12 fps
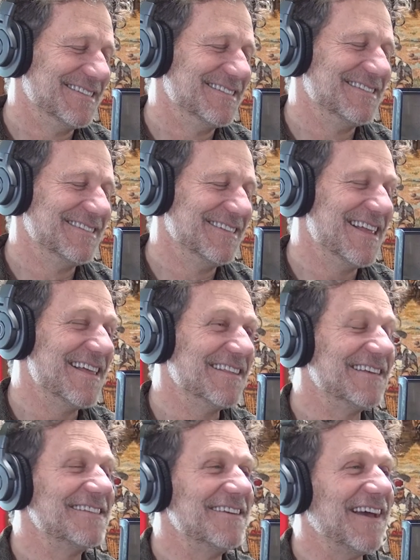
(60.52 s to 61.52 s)

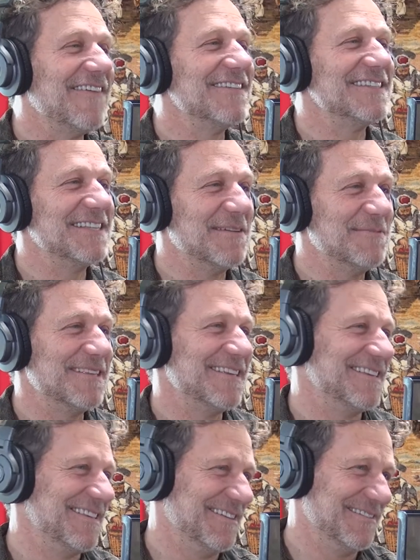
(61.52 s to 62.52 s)
Unless you have a
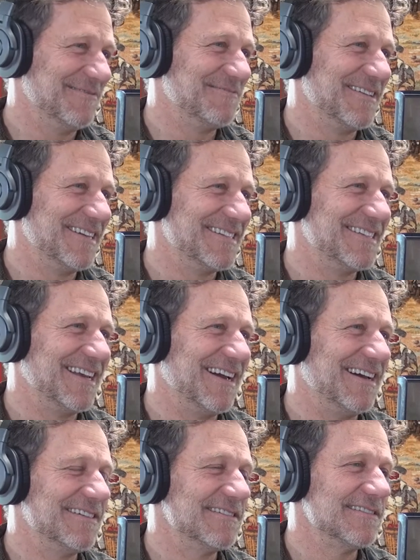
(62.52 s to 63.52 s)
substitute,
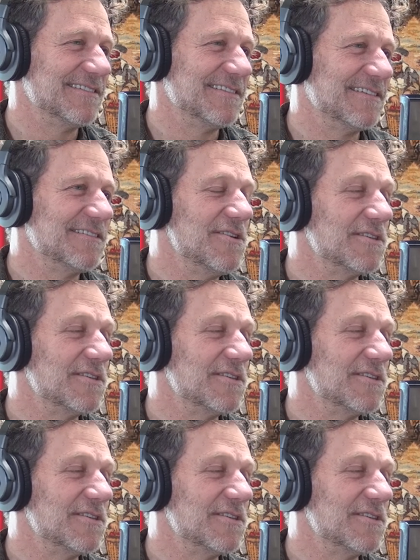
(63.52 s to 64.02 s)
but there's no